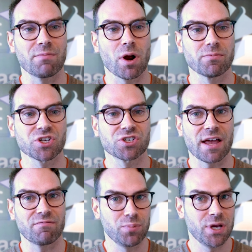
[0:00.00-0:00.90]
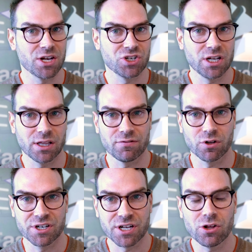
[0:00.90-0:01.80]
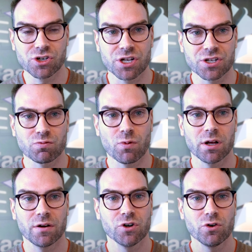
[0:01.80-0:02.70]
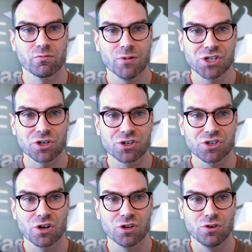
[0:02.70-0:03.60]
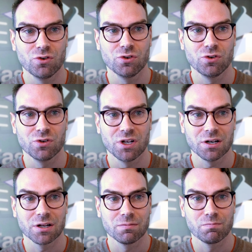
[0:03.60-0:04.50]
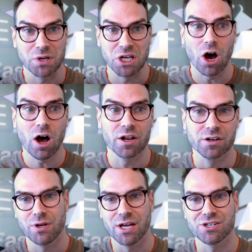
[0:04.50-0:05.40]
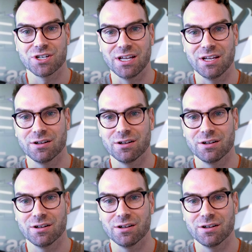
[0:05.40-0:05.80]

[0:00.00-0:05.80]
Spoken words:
promises to have PhD level intelligence. Well, if you're doing research, you need beyond PhD